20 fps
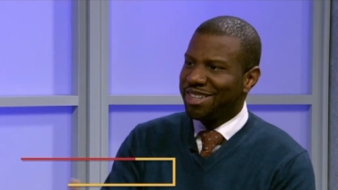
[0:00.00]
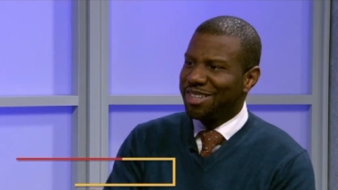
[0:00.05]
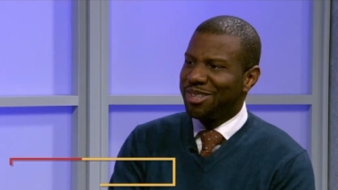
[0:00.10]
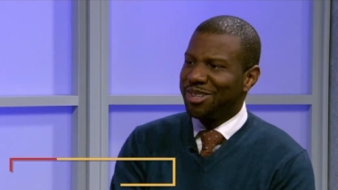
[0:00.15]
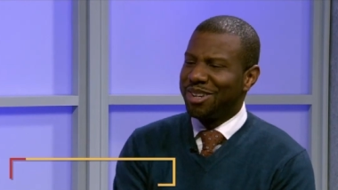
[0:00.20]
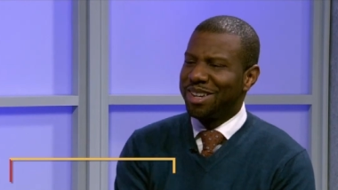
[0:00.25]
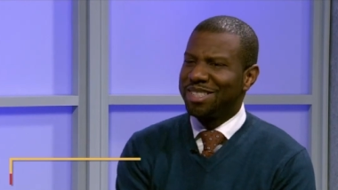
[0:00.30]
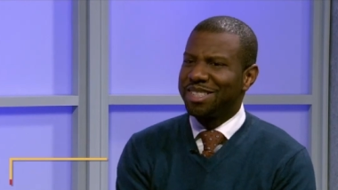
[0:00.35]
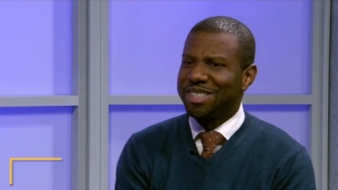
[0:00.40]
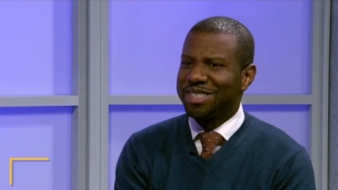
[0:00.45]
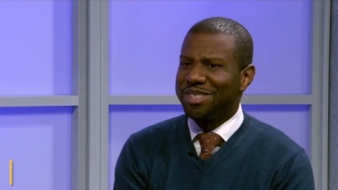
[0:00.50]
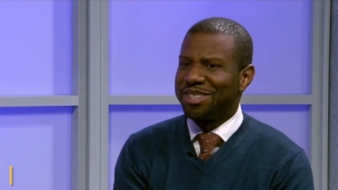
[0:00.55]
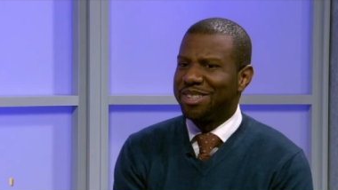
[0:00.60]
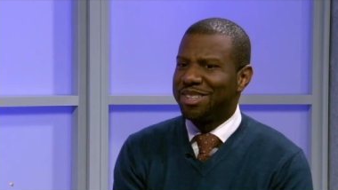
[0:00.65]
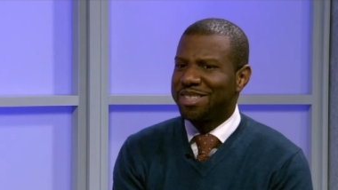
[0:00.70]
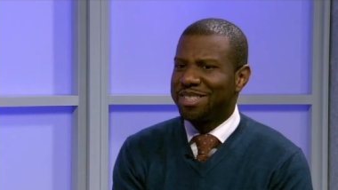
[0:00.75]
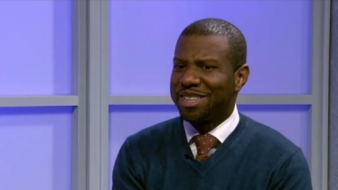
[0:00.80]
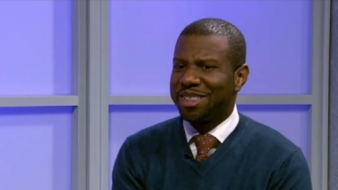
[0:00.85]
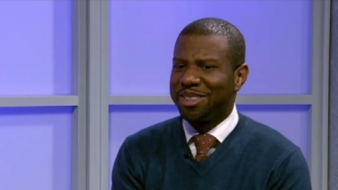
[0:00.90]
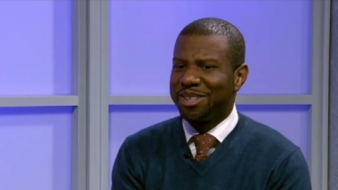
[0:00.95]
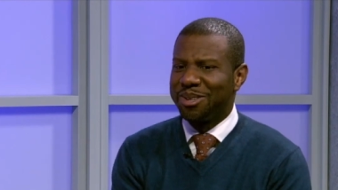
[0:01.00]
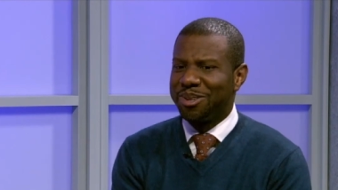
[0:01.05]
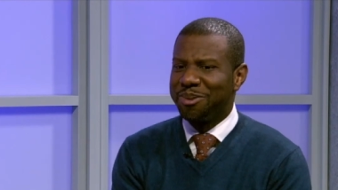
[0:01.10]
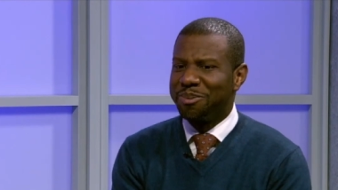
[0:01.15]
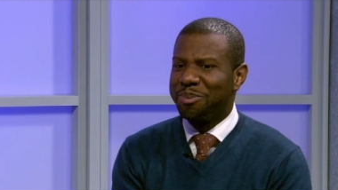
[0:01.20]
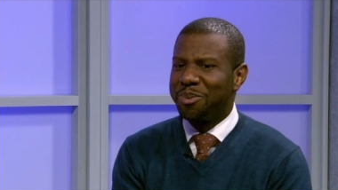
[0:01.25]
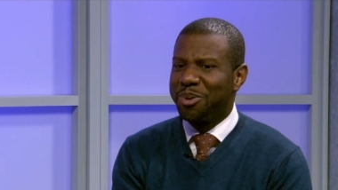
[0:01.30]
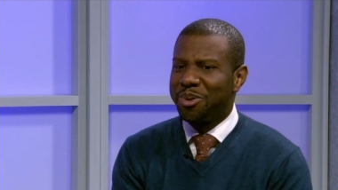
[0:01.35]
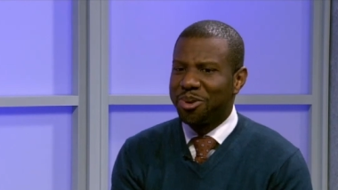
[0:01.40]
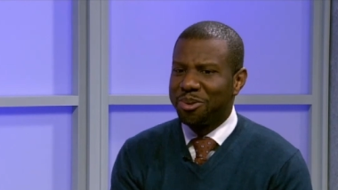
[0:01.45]
you know, as I started to
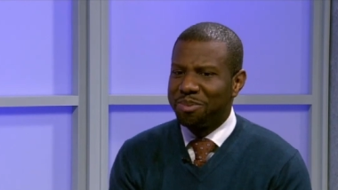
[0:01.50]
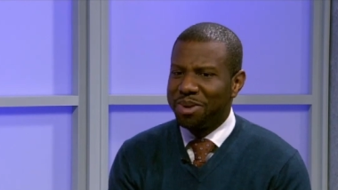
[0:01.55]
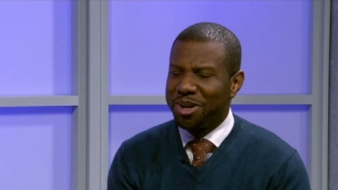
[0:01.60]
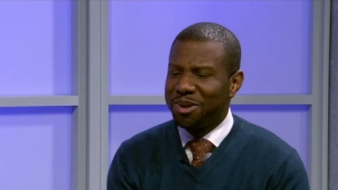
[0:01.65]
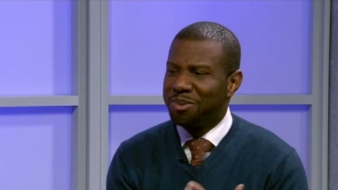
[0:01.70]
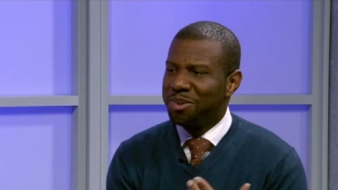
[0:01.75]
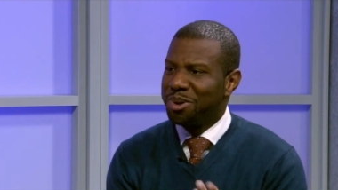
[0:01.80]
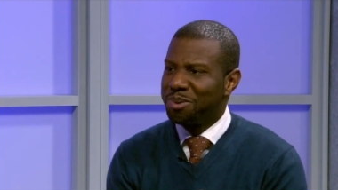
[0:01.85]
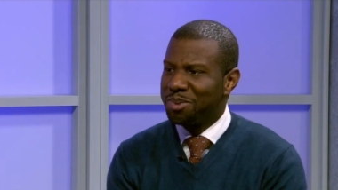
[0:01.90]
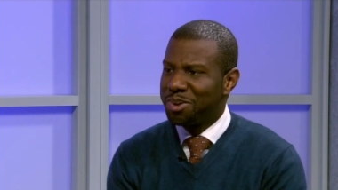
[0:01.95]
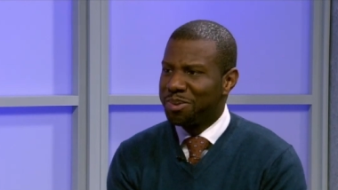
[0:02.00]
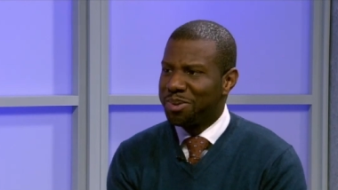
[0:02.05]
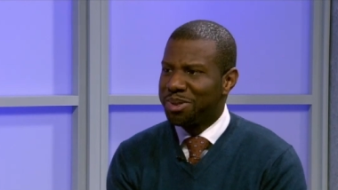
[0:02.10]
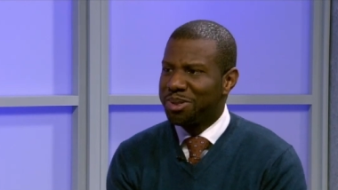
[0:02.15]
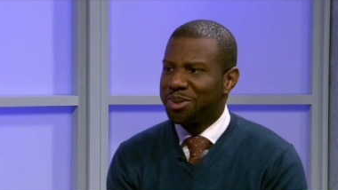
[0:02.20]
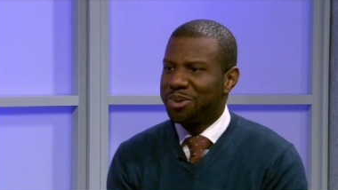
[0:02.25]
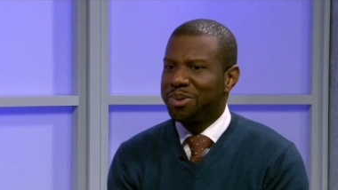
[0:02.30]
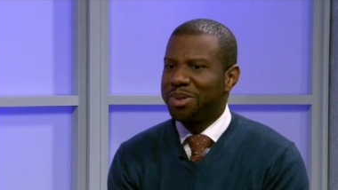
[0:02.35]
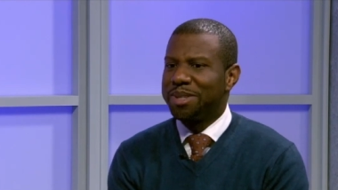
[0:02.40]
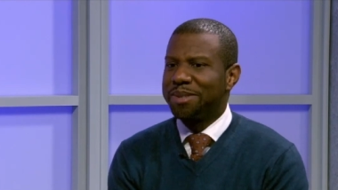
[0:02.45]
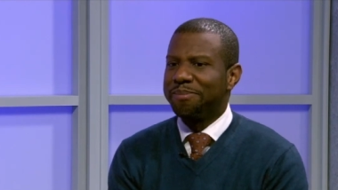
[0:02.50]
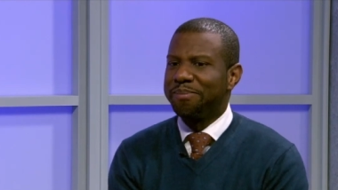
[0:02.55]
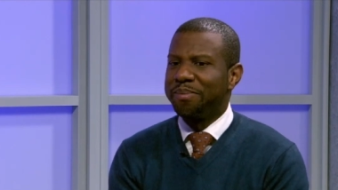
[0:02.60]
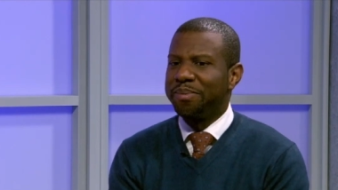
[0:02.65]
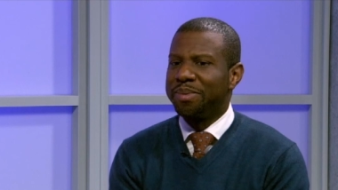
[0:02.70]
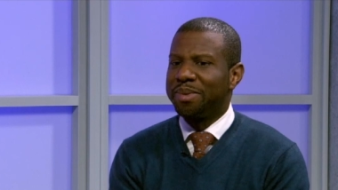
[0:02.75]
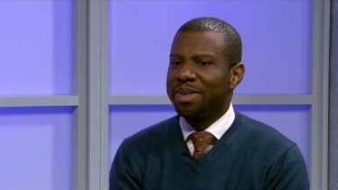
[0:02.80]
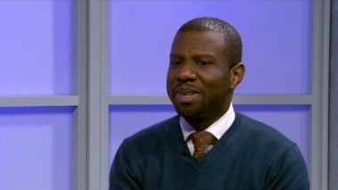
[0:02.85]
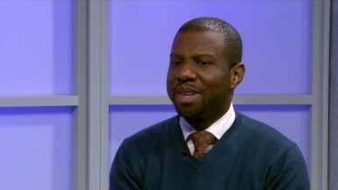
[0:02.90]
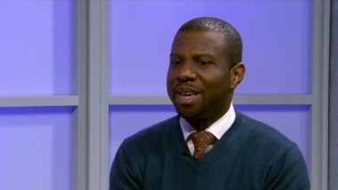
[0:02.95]
learn more about what we were doing
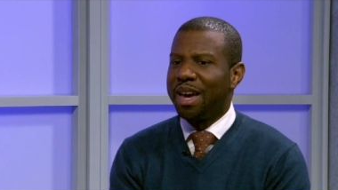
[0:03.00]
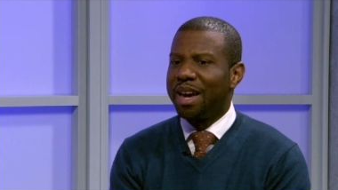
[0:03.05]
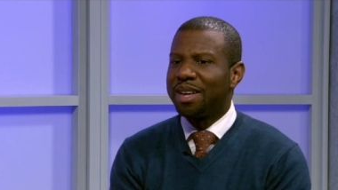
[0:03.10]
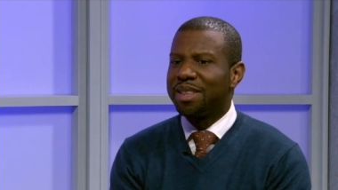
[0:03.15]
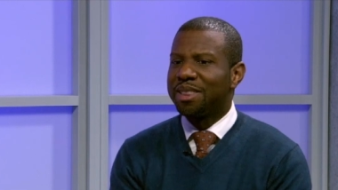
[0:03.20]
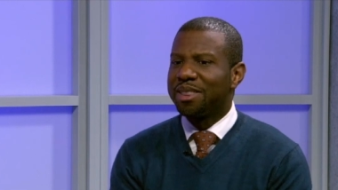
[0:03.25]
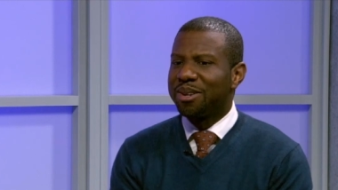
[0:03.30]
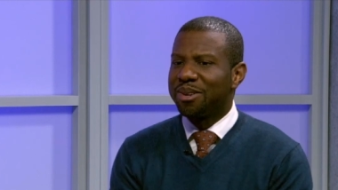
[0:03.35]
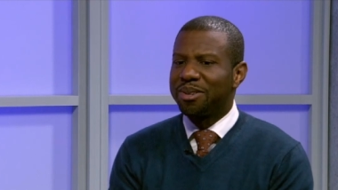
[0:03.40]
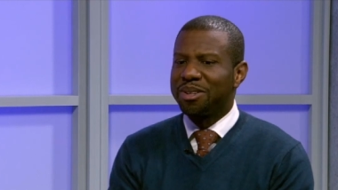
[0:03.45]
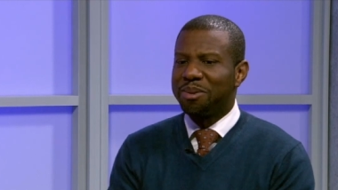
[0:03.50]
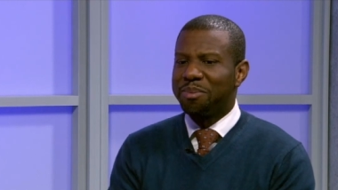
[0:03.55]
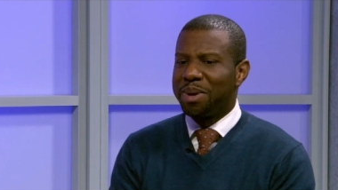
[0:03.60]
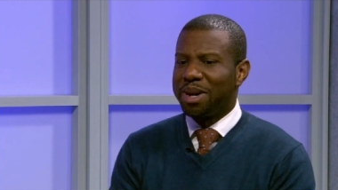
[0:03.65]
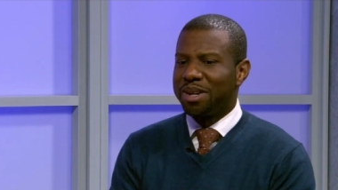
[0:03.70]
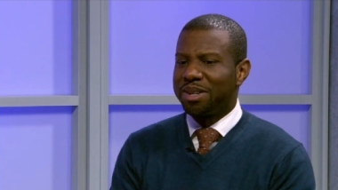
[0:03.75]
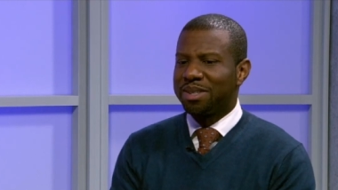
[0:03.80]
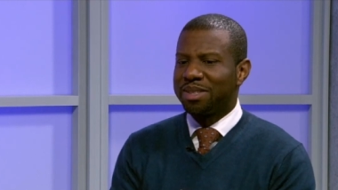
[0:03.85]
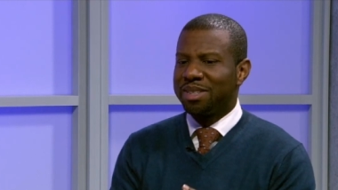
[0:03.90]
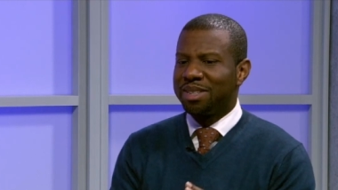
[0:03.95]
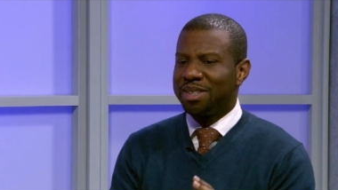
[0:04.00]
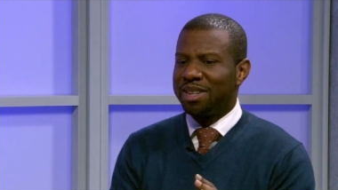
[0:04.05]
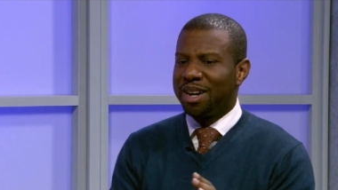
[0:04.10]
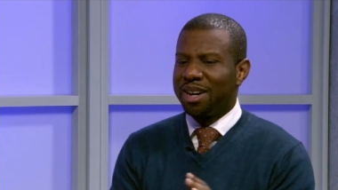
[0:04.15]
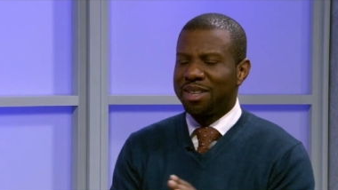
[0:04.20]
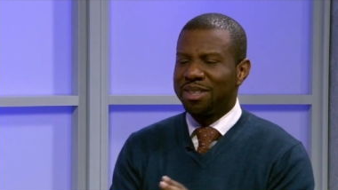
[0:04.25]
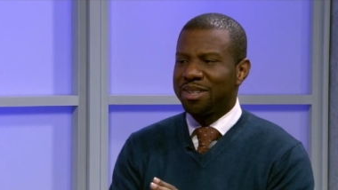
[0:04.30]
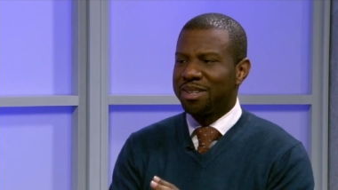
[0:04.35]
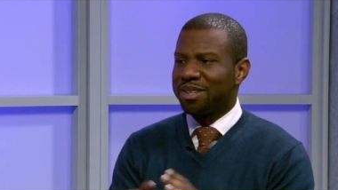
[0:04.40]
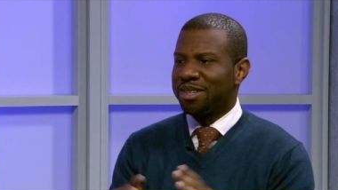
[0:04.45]
and learn about
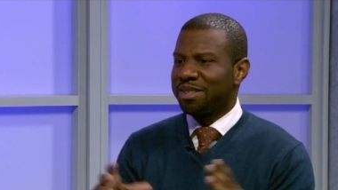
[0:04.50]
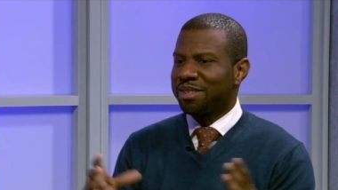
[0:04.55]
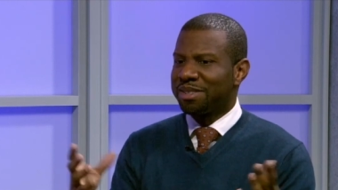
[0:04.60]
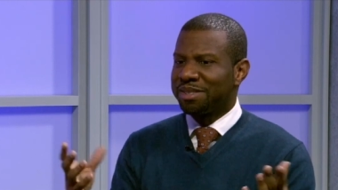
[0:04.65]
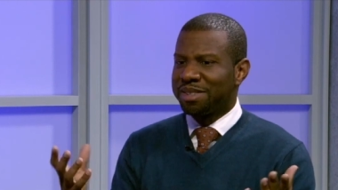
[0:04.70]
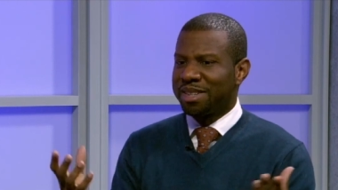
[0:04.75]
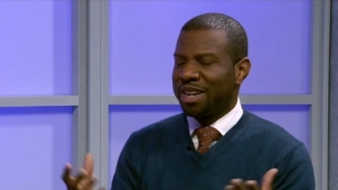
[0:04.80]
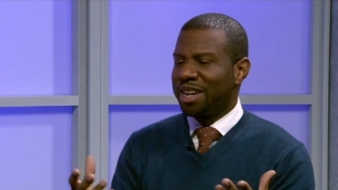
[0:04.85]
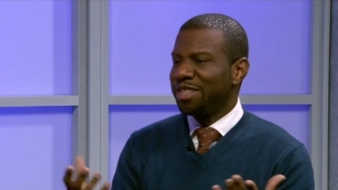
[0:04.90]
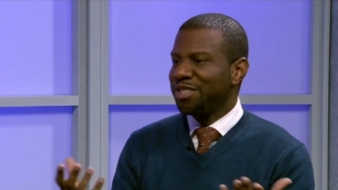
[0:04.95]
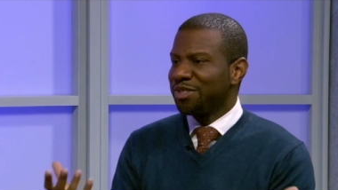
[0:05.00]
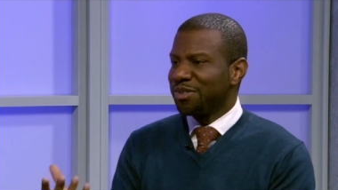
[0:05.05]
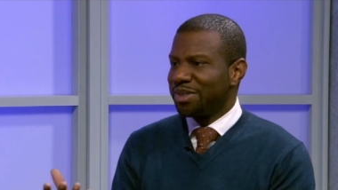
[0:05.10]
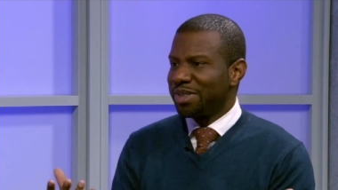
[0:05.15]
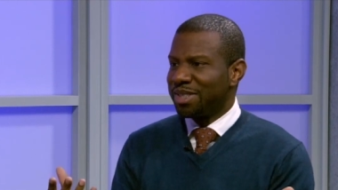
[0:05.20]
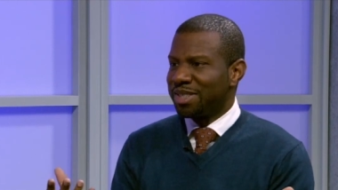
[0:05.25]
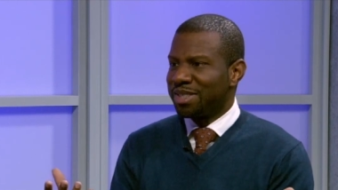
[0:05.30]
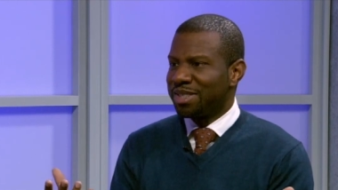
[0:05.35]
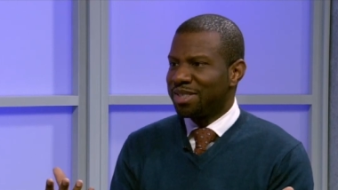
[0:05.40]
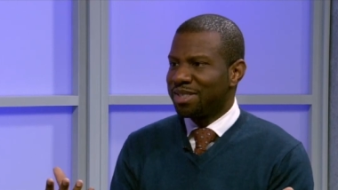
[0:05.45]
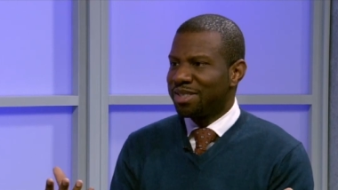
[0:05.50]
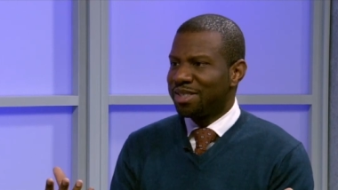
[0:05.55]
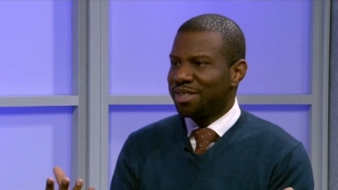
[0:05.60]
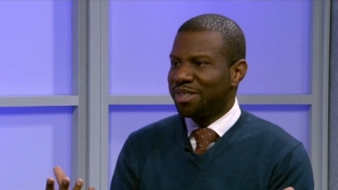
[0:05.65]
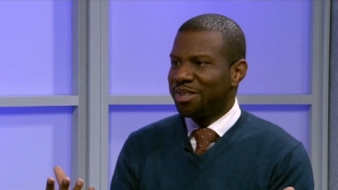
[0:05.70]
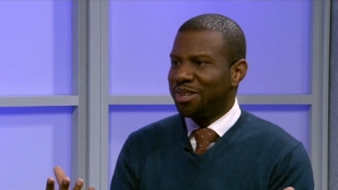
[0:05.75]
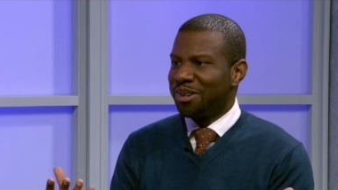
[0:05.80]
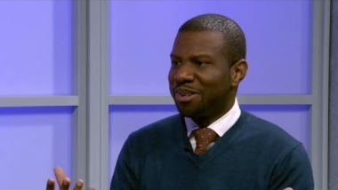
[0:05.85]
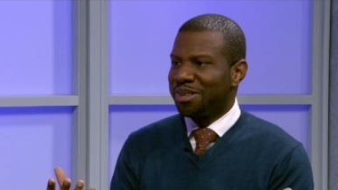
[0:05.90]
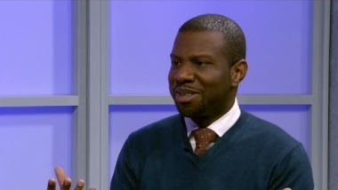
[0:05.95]
other countries,
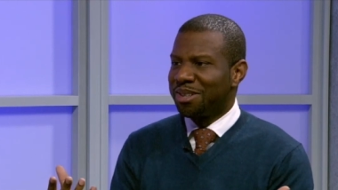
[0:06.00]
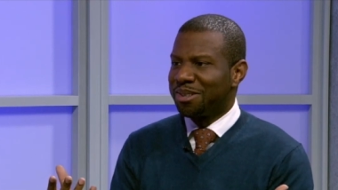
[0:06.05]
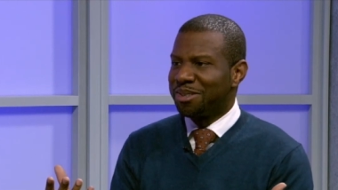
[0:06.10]
you know, hmm.